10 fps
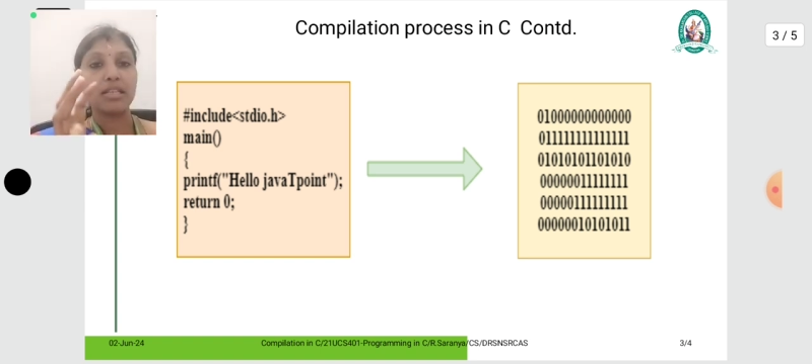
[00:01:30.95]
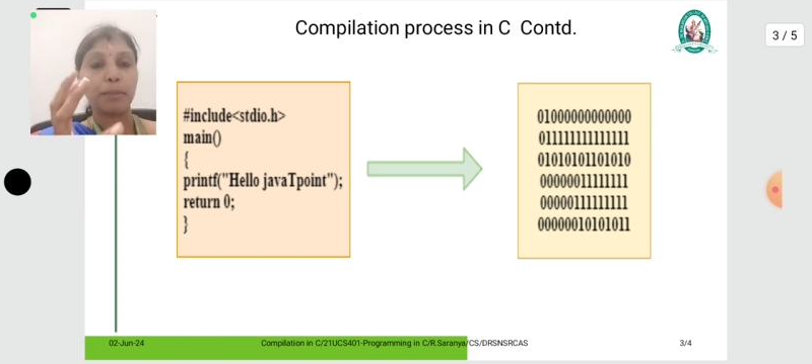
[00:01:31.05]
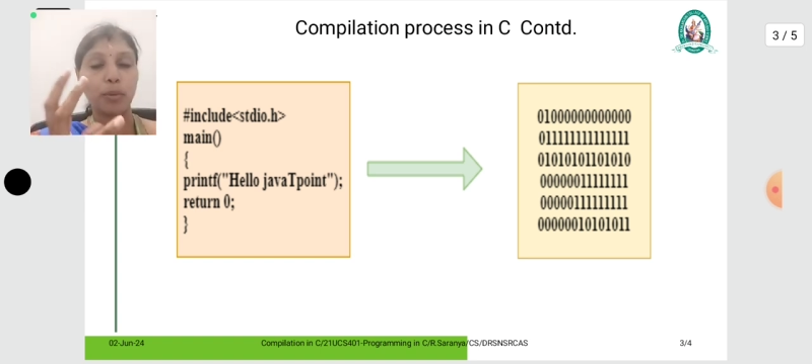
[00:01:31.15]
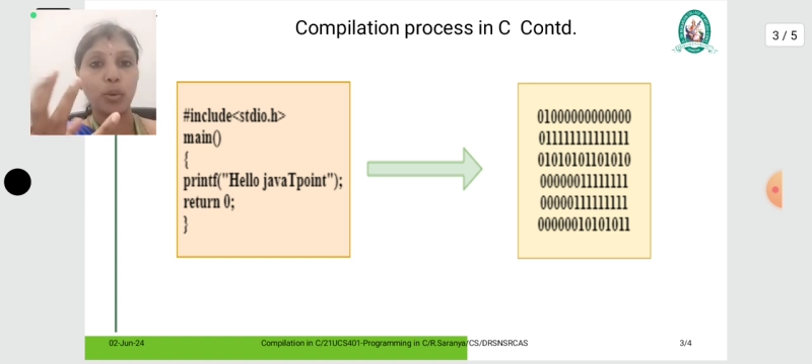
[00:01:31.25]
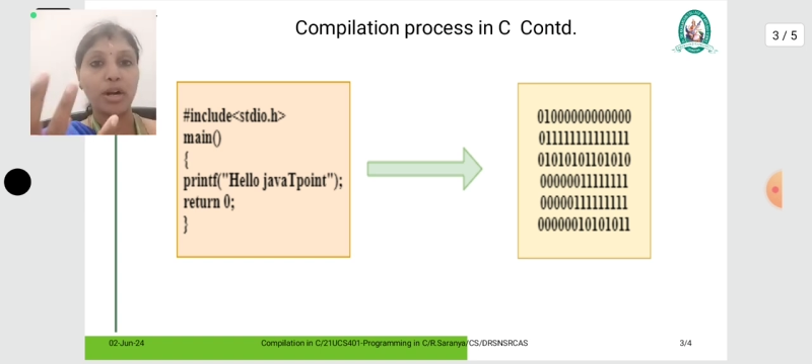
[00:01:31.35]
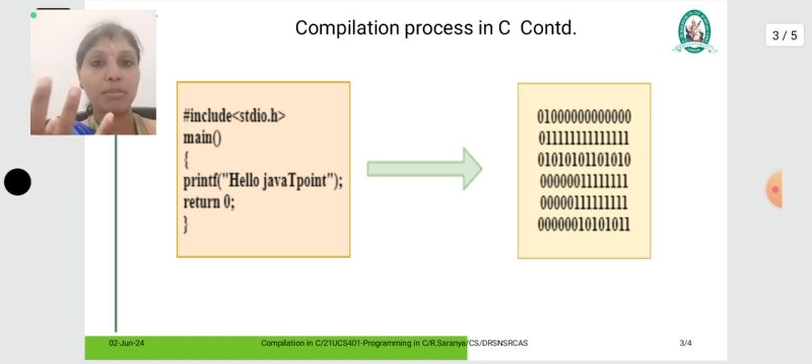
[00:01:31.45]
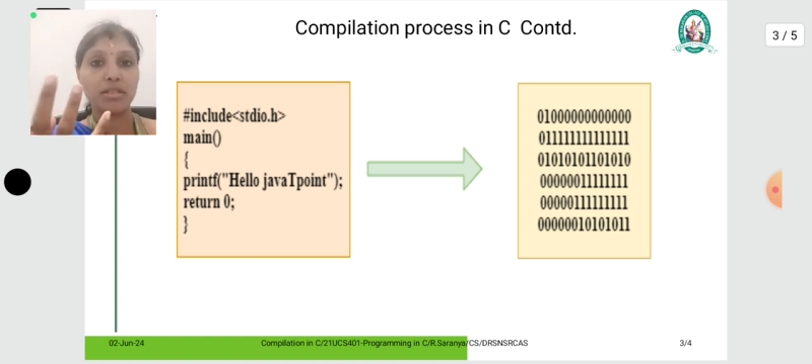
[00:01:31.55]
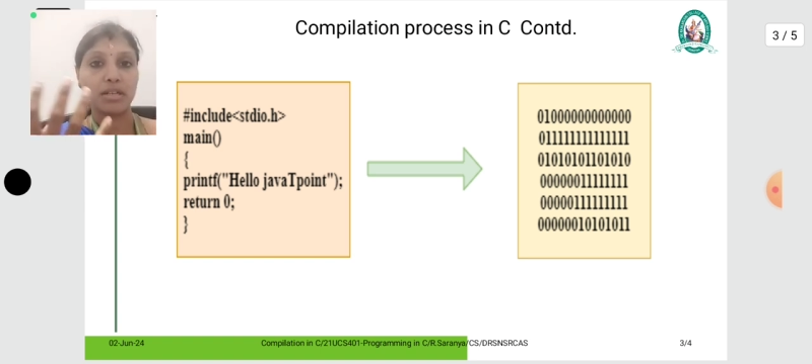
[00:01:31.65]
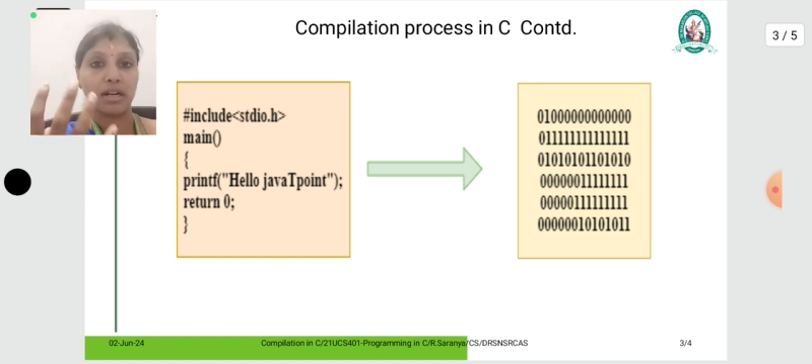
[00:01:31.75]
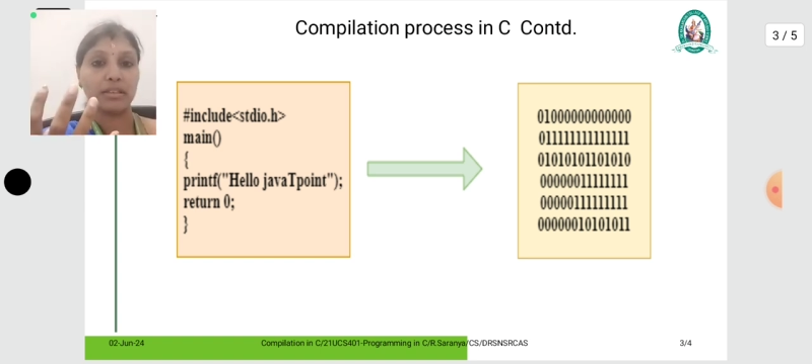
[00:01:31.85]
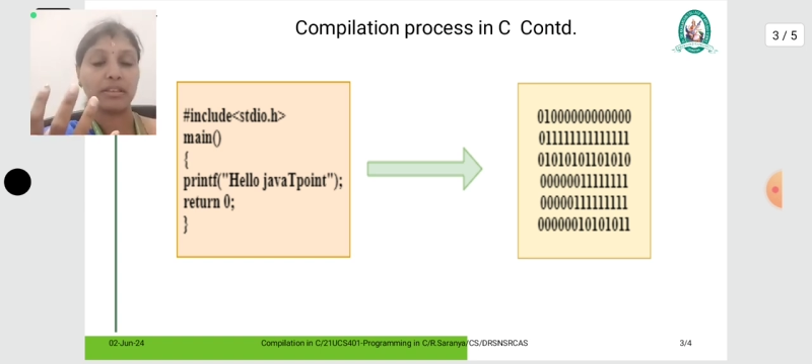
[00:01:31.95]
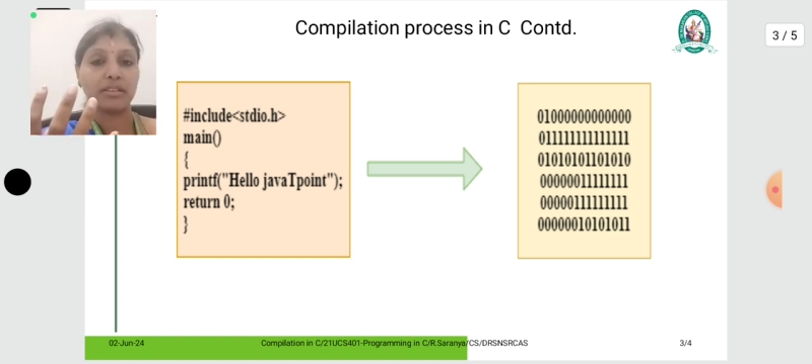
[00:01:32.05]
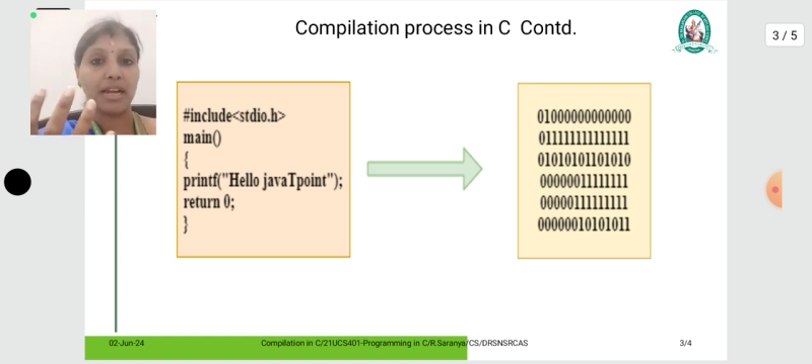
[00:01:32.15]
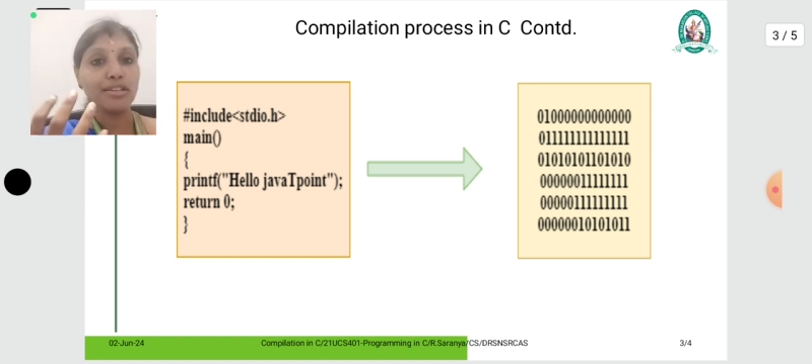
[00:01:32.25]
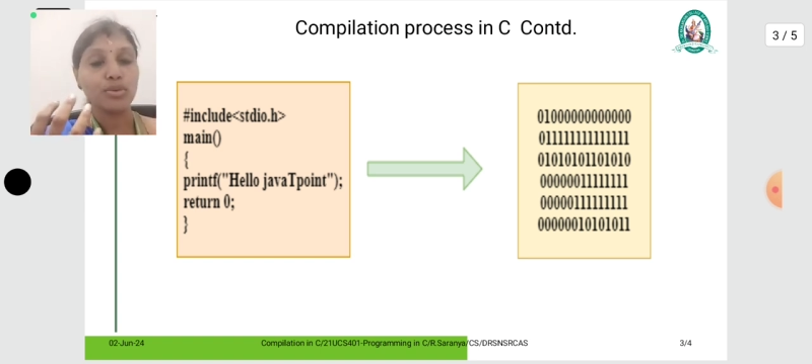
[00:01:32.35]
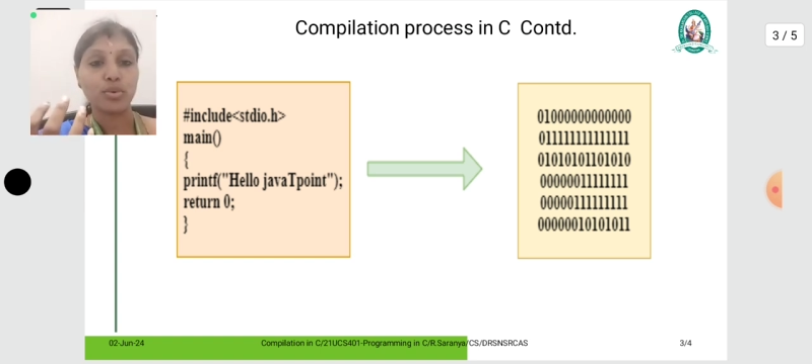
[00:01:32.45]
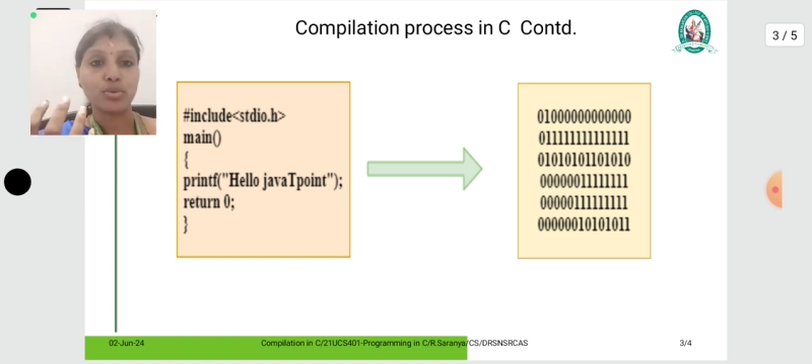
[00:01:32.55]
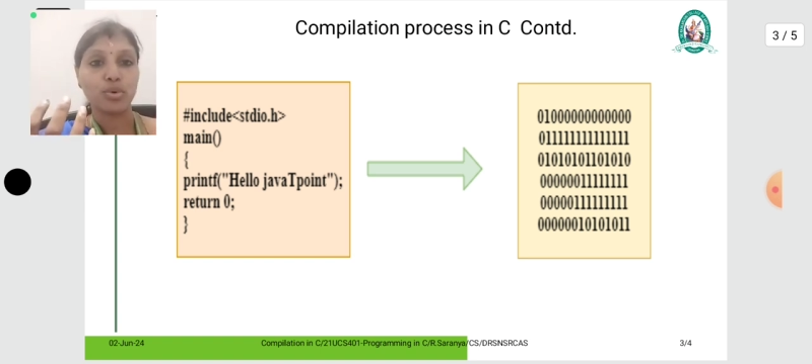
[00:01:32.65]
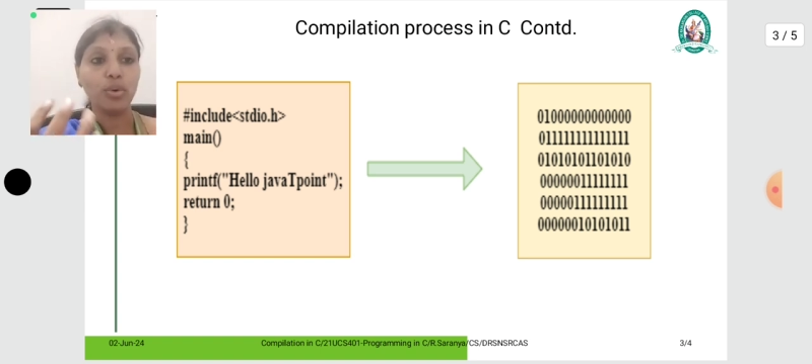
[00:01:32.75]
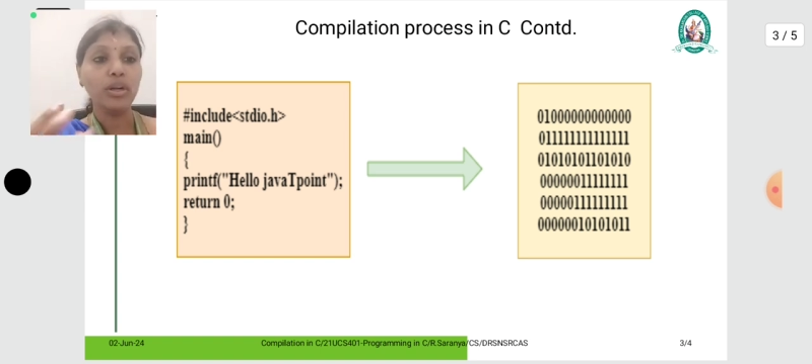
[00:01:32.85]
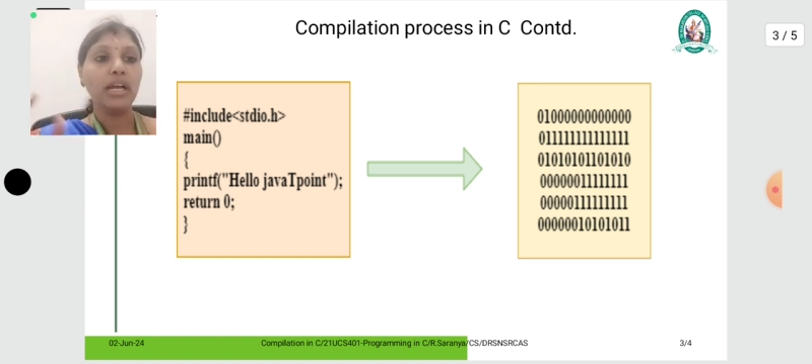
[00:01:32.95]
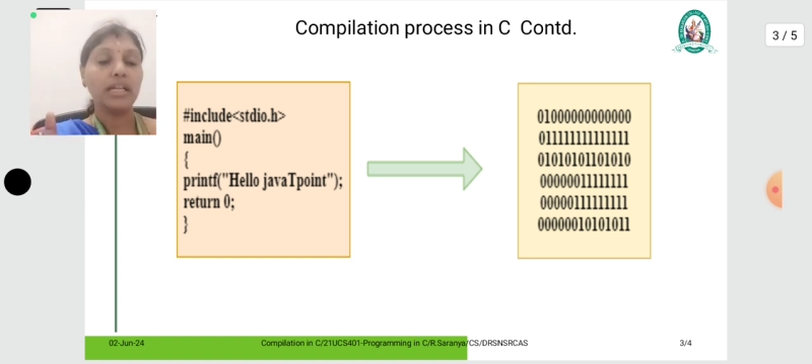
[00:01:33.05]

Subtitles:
that program is none other than source code,